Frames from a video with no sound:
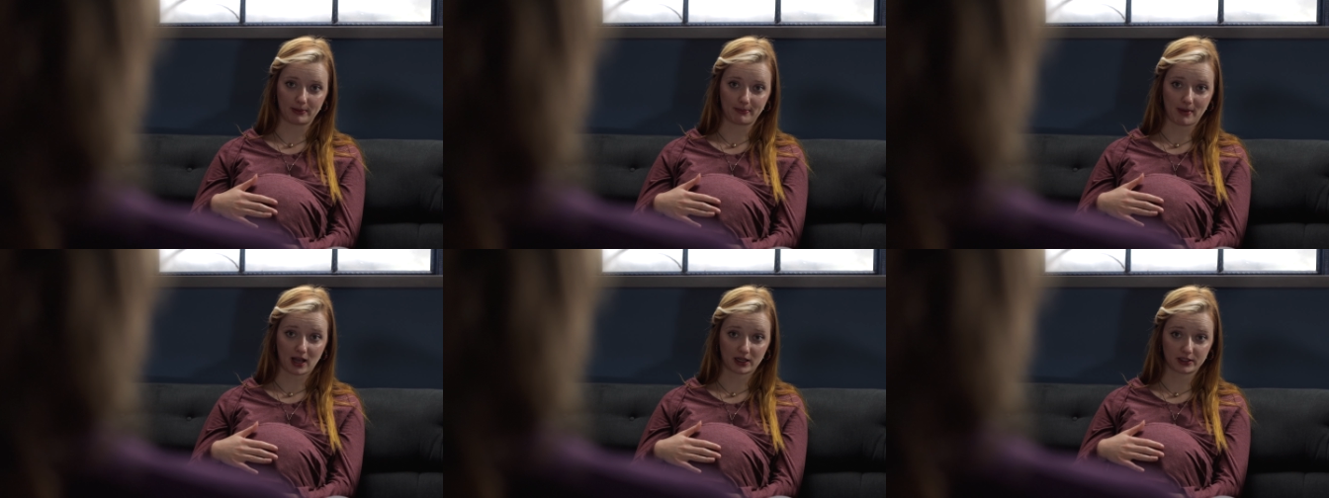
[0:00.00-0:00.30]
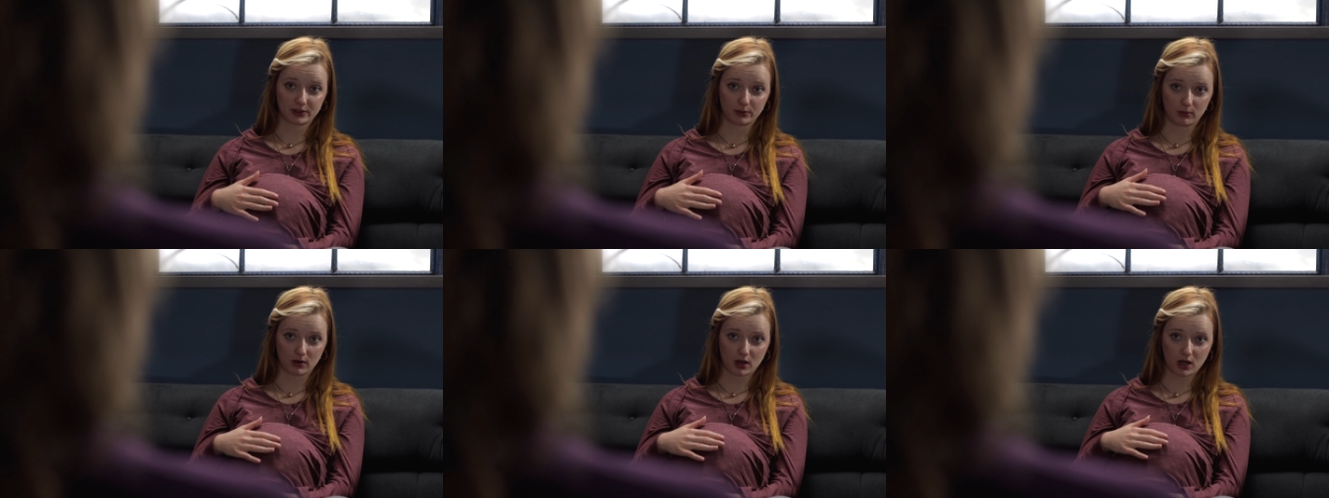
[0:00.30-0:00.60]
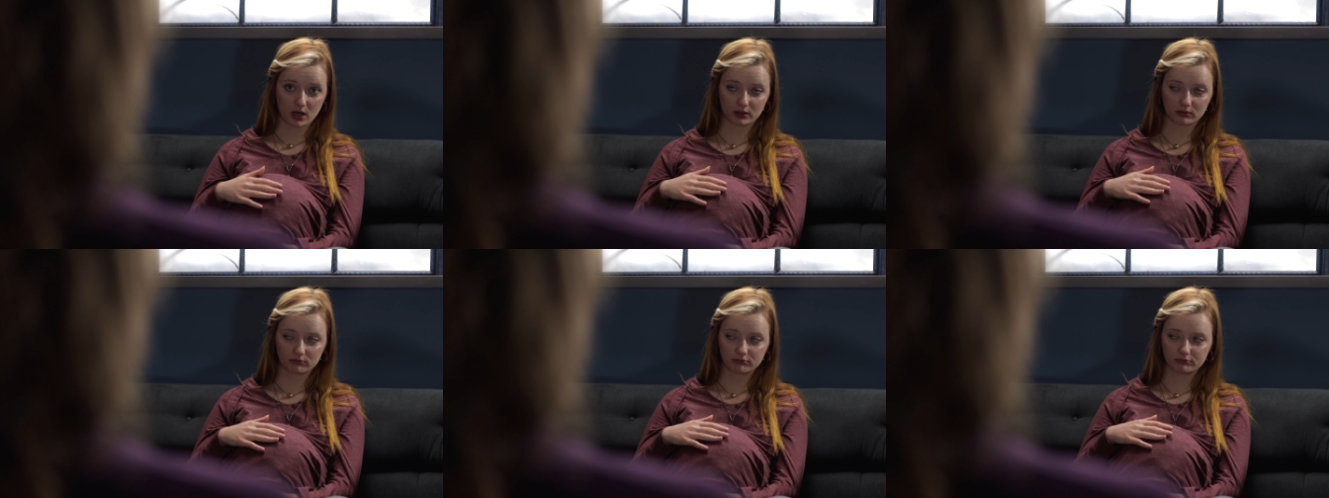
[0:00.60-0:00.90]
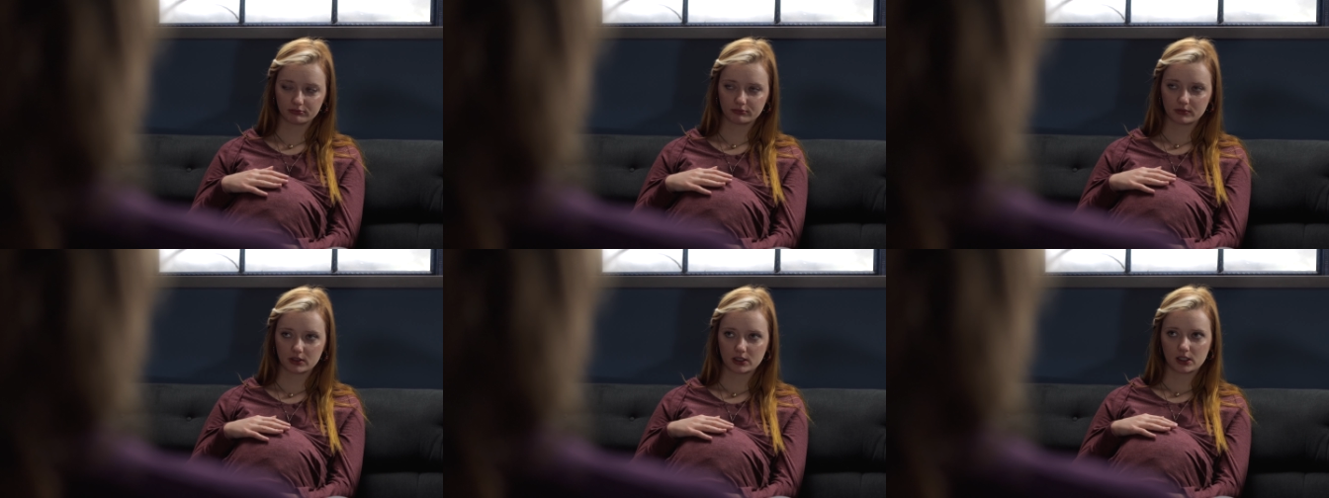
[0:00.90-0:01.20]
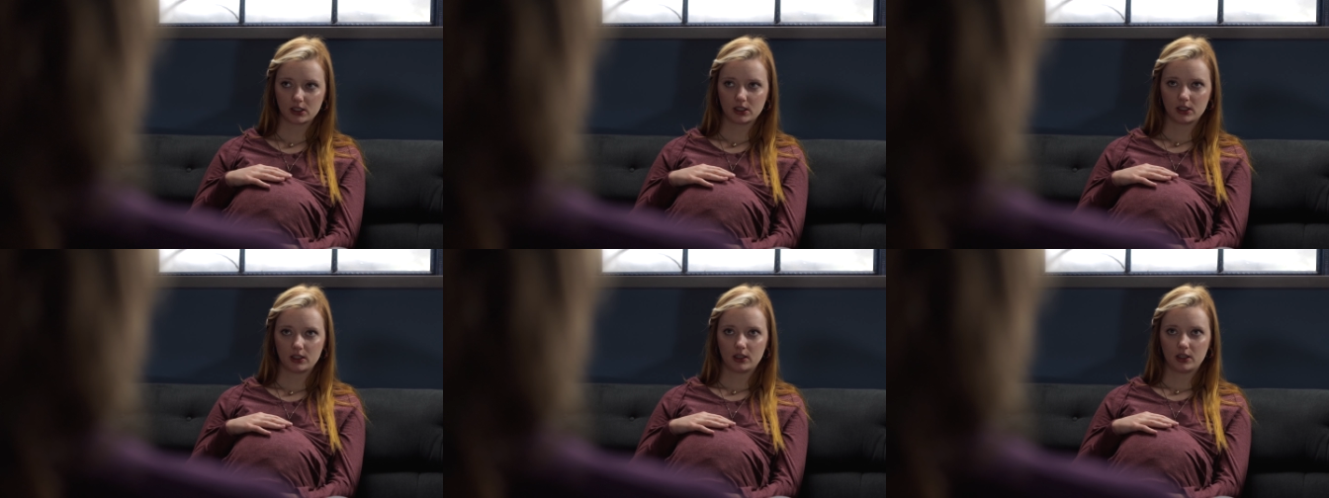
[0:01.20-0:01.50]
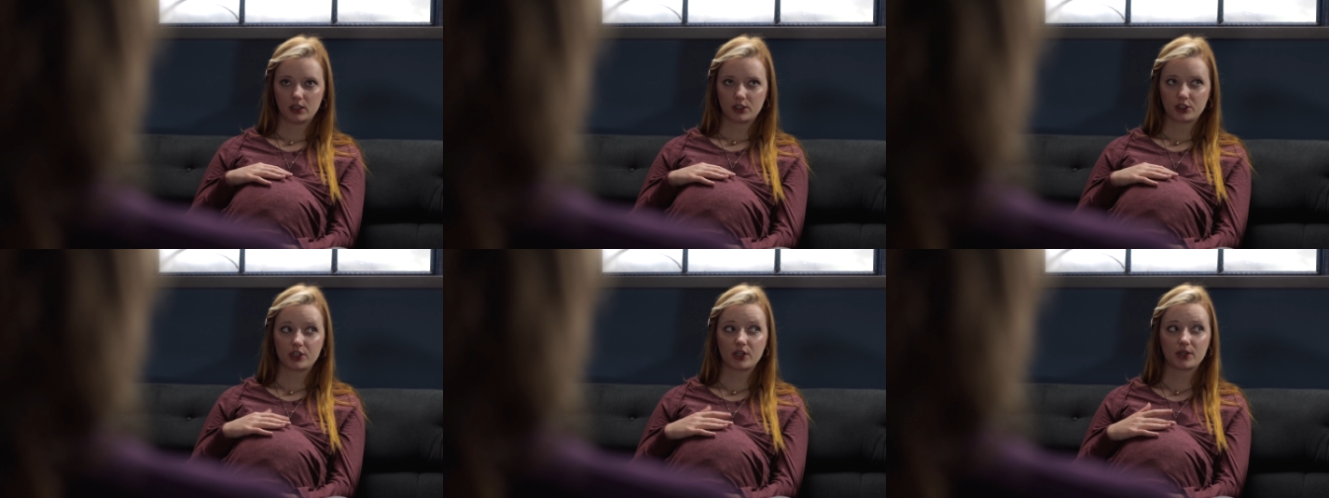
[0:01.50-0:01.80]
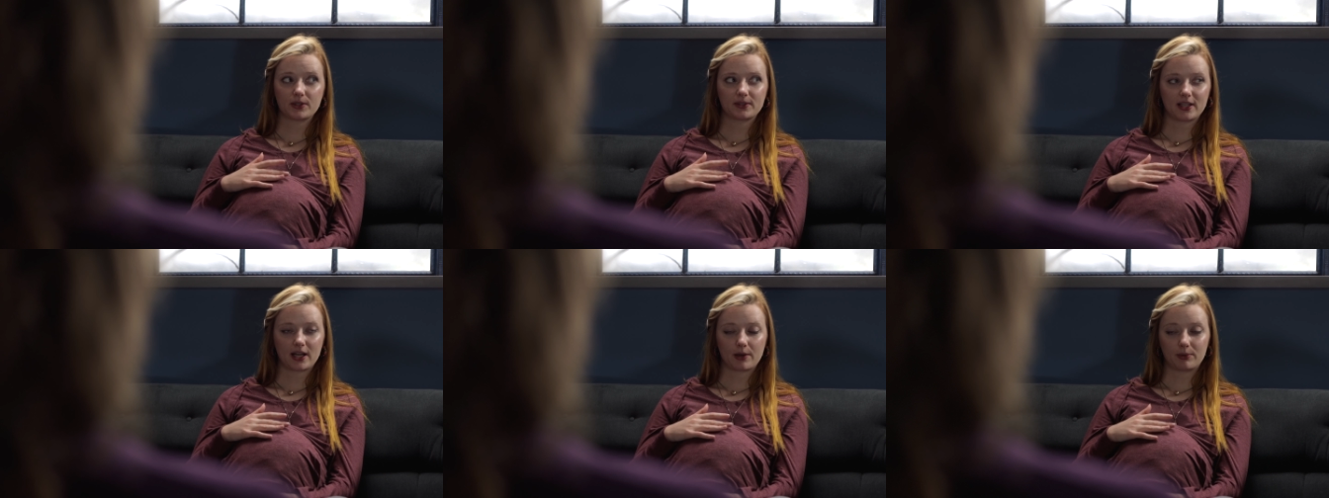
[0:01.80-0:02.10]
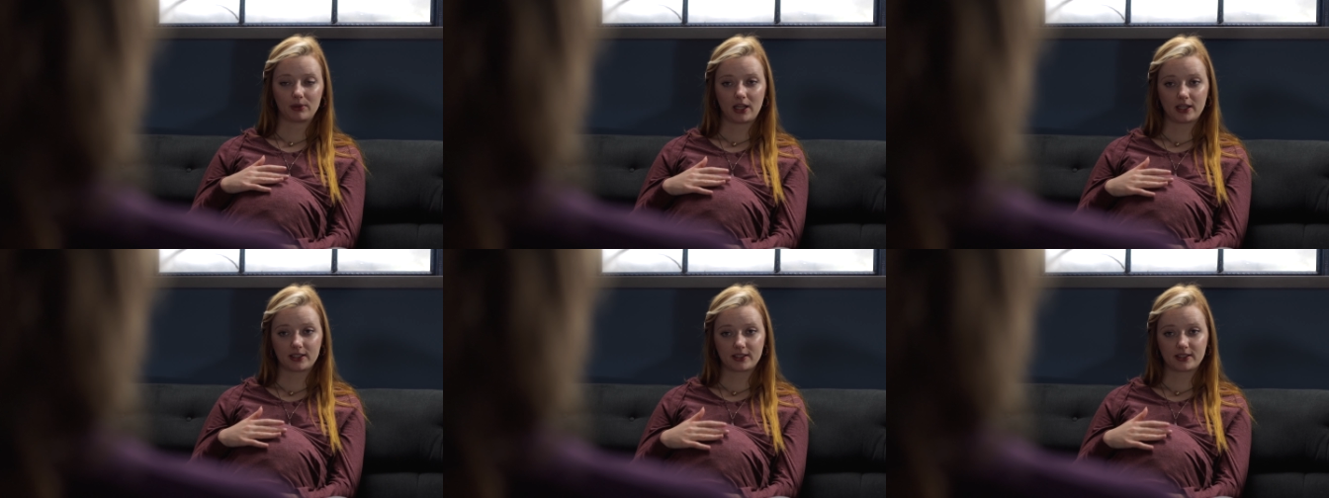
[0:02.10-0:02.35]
back to work. She knows that I would like